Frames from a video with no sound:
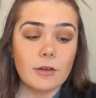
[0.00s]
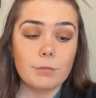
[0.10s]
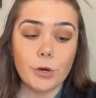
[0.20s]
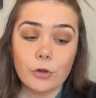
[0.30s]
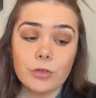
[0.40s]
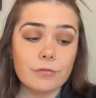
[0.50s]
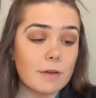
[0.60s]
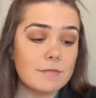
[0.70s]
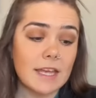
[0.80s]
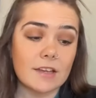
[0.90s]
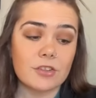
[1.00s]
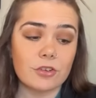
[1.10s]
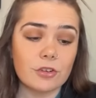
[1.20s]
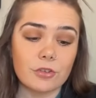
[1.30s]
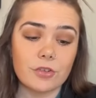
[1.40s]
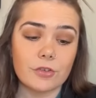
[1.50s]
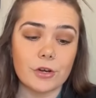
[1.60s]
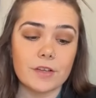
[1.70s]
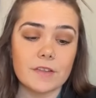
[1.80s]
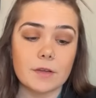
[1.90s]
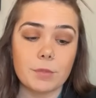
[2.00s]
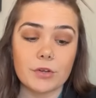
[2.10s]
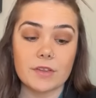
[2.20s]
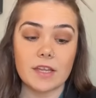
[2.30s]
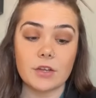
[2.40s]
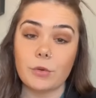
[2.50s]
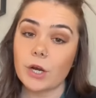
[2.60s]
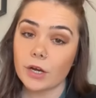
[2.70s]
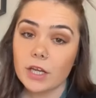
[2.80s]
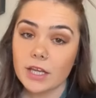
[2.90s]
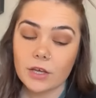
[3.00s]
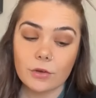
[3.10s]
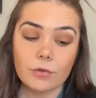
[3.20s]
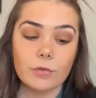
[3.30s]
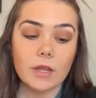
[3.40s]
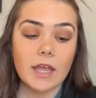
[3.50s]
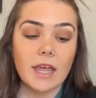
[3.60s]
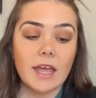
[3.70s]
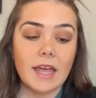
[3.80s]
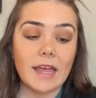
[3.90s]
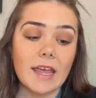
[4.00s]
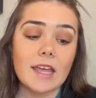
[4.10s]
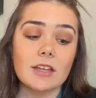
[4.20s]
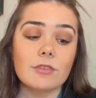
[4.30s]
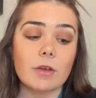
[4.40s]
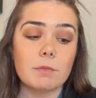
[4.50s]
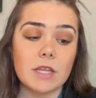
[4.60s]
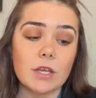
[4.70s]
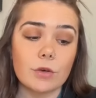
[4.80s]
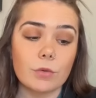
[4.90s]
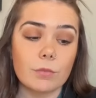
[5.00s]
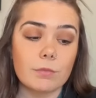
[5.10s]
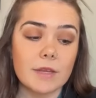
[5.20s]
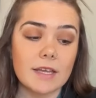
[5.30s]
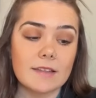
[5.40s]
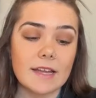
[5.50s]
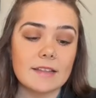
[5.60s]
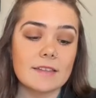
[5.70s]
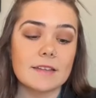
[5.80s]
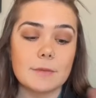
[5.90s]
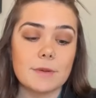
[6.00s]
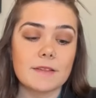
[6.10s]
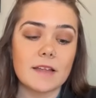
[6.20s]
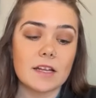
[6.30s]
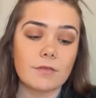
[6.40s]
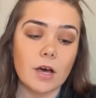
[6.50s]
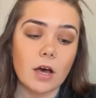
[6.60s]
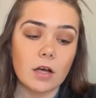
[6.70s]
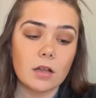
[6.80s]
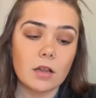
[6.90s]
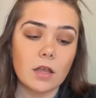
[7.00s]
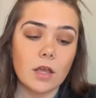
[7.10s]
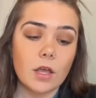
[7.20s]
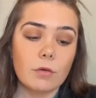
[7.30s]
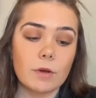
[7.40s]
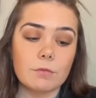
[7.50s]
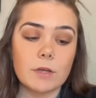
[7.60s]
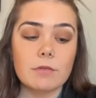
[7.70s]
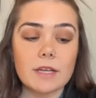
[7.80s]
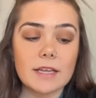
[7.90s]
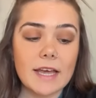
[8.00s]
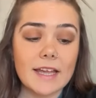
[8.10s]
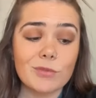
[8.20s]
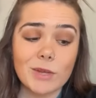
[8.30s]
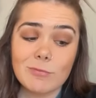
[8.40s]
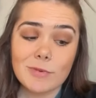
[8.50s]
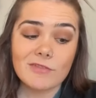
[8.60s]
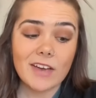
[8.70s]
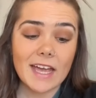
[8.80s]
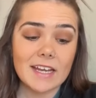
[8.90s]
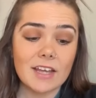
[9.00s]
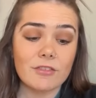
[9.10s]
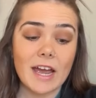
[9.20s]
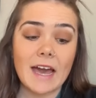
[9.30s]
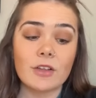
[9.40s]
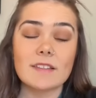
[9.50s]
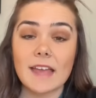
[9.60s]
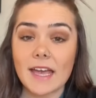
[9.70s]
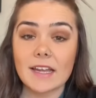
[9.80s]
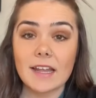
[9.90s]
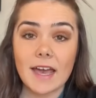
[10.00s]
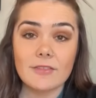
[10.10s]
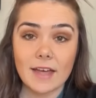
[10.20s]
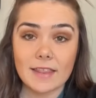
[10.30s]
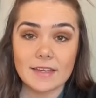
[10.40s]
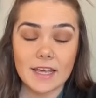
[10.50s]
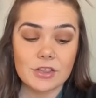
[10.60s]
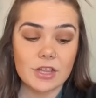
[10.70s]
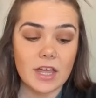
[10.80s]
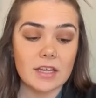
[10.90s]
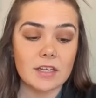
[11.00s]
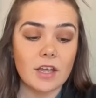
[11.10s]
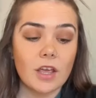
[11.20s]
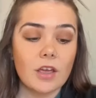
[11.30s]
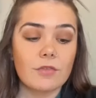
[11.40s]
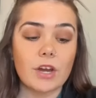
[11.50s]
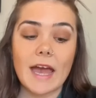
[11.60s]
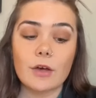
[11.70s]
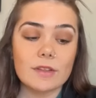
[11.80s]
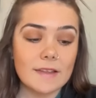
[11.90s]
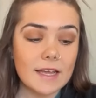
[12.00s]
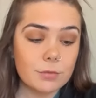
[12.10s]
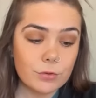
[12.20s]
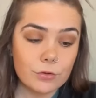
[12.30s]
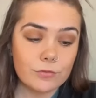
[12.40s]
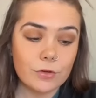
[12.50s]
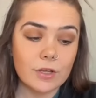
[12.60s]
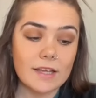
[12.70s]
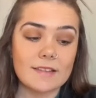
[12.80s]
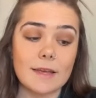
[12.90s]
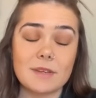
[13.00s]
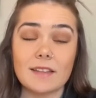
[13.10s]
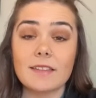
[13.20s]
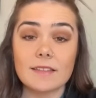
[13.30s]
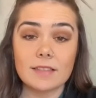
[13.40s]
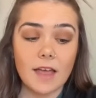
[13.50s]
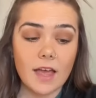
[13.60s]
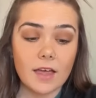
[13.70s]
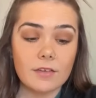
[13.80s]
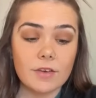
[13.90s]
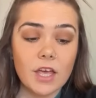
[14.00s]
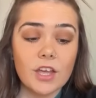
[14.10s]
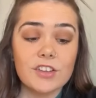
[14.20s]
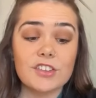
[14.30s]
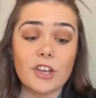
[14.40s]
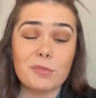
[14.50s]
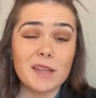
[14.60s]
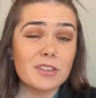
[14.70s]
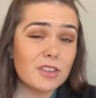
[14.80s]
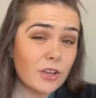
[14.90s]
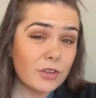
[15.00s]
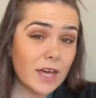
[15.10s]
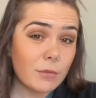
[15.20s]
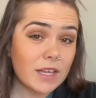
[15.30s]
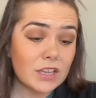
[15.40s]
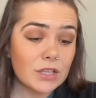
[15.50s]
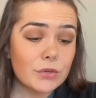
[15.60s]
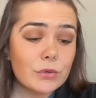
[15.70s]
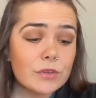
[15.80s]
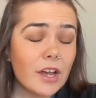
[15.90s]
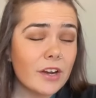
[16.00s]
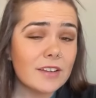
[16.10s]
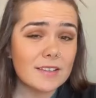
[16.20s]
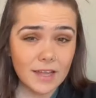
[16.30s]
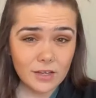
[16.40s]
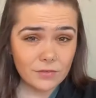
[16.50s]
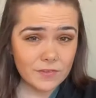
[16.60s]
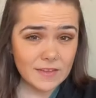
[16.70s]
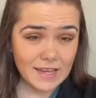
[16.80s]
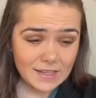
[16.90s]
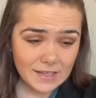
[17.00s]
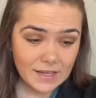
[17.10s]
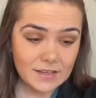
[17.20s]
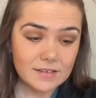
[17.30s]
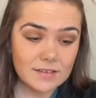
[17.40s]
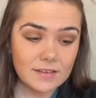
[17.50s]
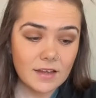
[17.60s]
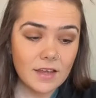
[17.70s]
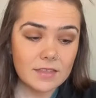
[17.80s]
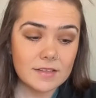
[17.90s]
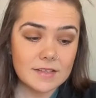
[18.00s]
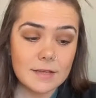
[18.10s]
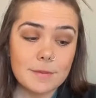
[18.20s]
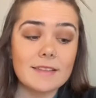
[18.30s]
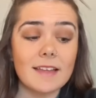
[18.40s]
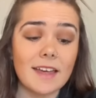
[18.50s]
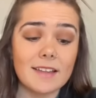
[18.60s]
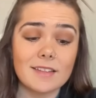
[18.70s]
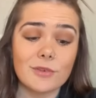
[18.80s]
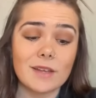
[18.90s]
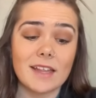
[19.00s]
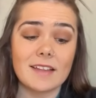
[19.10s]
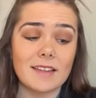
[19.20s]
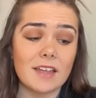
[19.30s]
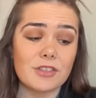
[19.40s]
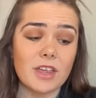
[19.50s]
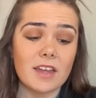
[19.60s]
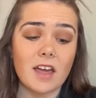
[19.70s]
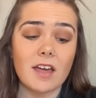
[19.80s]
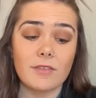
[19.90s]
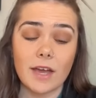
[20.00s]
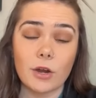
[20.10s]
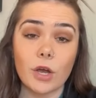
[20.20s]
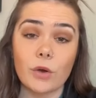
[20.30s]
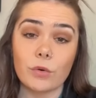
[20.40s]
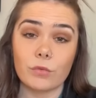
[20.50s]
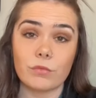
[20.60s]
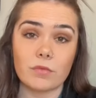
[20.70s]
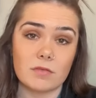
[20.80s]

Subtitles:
both from the external source, the person who hurt you, and from you, because that's the deepest cut of all. When we realize we've been fighting for outside validation, for outside approval, acceptance, and love, so much so that we lose ourselves in it, the deepest cut is the realization of our own